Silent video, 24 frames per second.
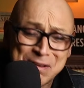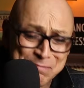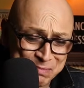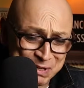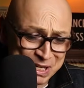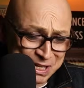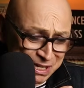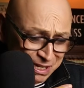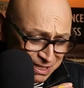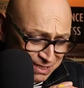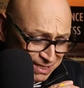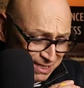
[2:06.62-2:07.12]

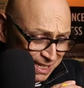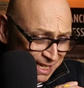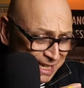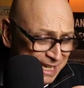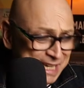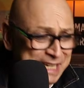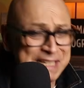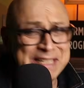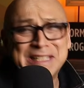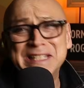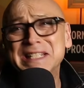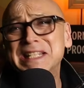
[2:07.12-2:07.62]
because
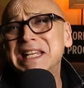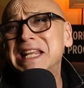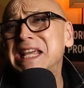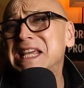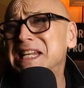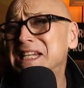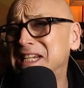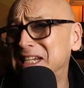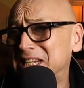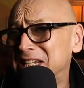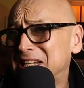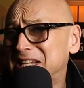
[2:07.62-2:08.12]
it
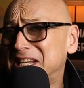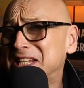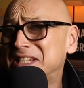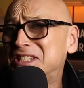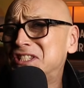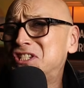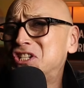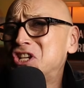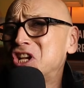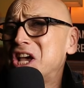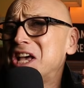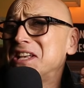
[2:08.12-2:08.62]
needed an
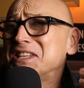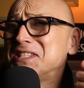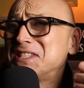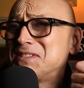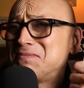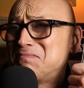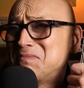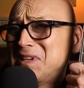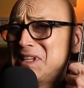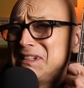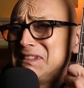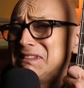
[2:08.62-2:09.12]

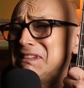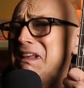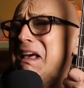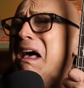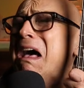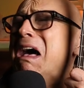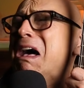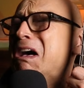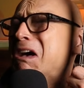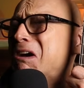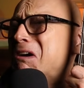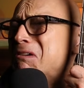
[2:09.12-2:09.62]
adjustment.
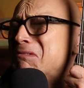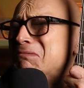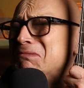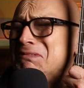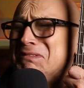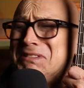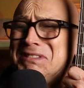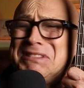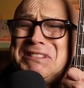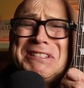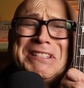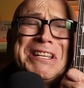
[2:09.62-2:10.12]

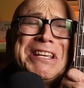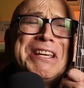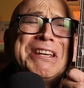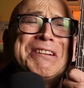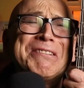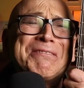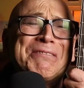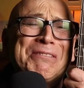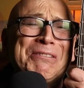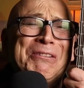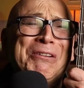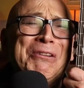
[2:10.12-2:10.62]
Oh
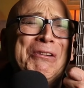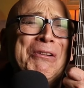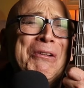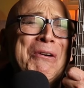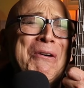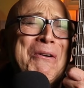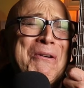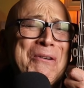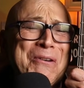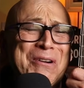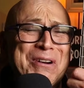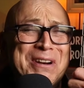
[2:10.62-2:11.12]
dear
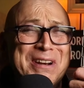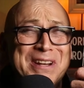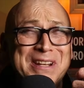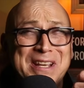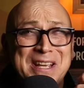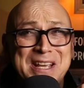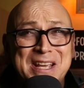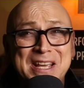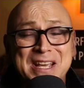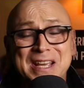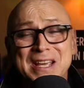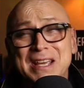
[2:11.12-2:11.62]
Lord.
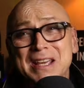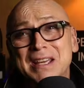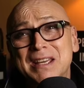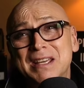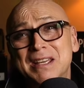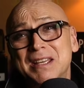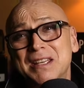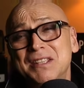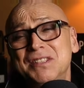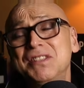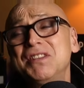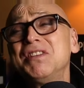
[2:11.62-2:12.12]

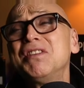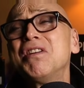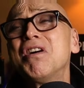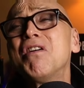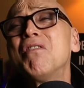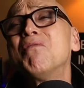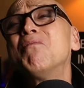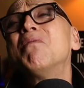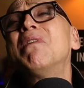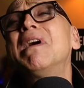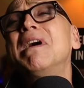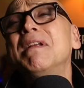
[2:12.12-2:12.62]
You
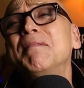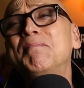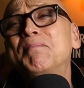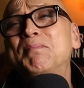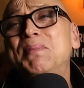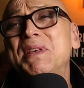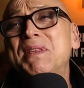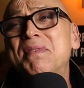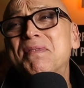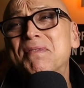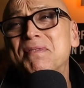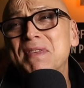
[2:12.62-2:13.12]
know what?
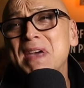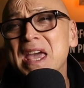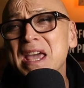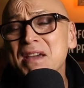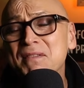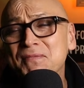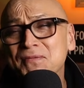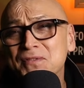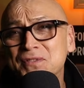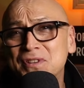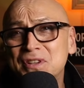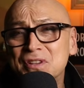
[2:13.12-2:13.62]
Be
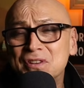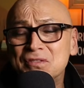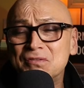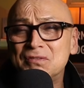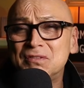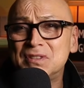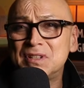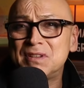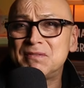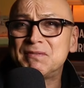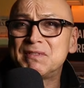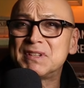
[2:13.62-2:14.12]
thankful you
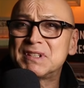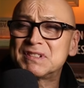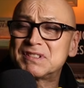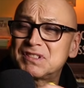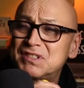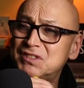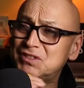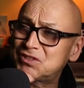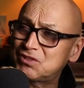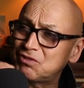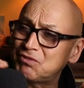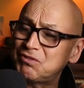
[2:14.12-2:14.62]
don't live in a
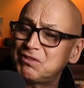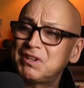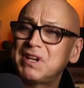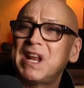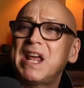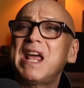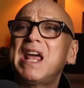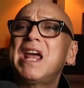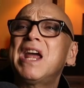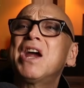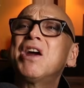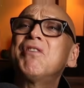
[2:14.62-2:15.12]
certain
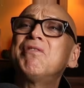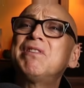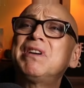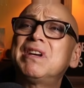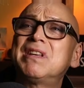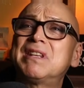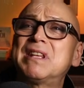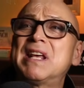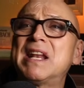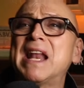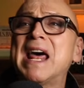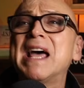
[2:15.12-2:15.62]

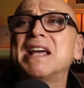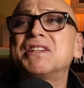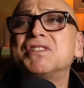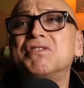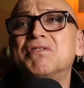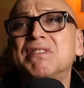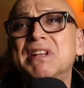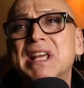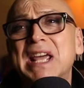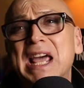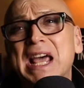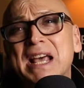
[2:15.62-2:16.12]
area that
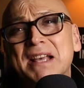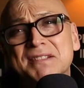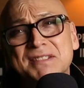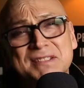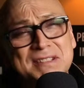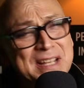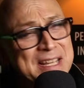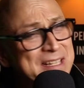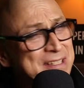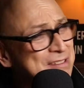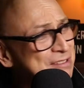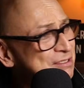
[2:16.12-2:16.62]
actually
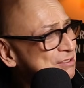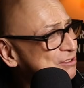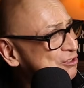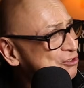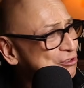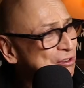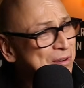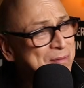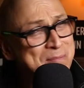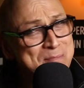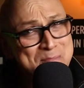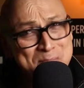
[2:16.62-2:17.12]
has like
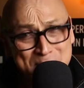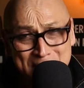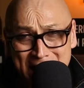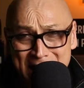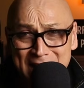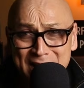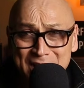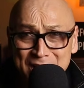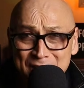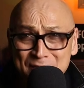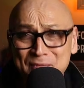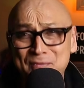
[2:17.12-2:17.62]

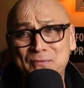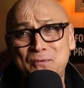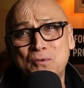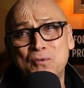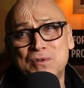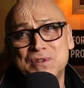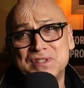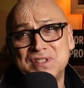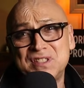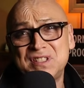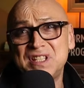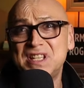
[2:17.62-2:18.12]
dramatic
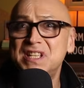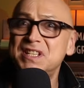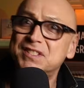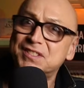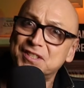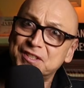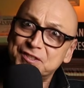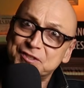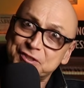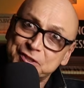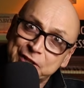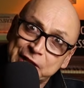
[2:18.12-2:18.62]
four
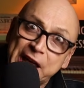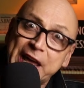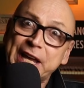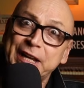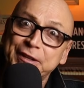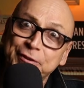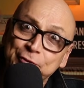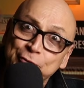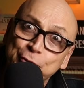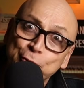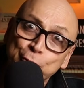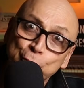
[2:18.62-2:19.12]
seasons
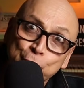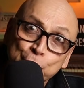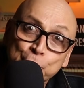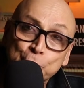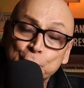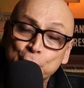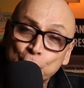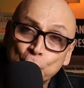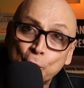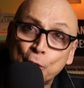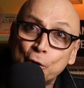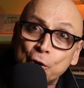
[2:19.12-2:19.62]
like New
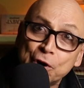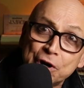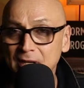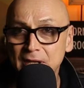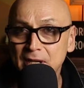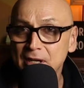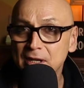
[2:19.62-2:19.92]
York.